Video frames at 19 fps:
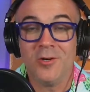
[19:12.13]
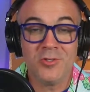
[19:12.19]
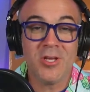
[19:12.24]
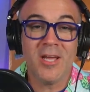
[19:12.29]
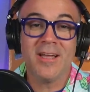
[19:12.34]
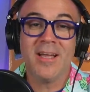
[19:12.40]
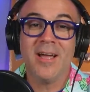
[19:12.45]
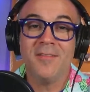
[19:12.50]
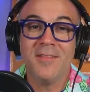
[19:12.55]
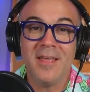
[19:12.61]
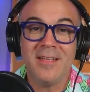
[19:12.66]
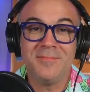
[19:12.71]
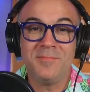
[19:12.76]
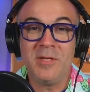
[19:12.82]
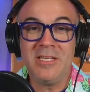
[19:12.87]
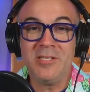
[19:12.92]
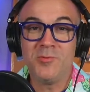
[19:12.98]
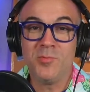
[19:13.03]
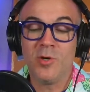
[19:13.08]
check out that
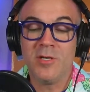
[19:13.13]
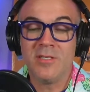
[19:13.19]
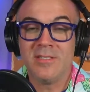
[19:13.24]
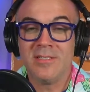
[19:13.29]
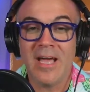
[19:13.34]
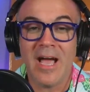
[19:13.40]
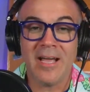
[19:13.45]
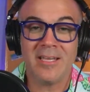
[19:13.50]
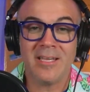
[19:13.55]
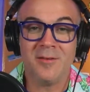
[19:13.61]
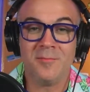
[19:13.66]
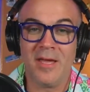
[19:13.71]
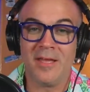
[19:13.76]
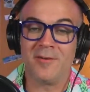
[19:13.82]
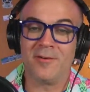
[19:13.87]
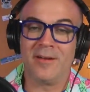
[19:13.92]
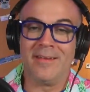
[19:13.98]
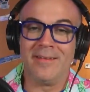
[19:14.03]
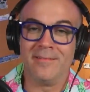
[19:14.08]
Beach Boys
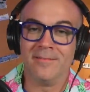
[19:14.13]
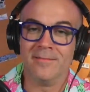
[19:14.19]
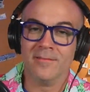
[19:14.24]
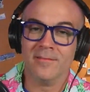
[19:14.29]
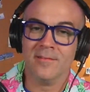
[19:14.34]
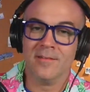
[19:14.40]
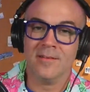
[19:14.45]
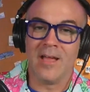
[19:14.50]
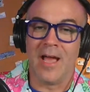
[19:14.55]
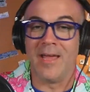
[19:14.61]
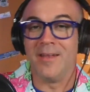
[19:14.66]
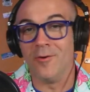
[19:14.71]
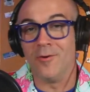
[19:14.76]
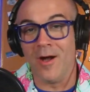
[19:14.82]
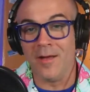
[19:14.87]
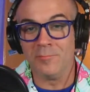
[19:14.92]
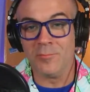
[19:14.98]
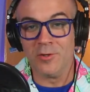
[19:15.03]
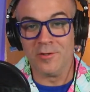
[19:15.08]
documentary. I know
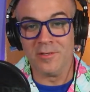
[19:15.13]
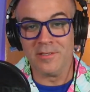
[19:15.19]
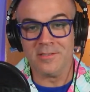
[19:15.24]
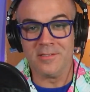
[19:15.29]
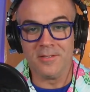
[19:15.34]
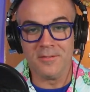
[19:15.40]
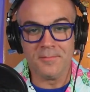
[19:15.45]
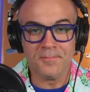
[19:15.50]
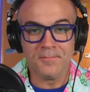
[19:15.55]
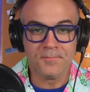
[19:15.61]
I'm going to.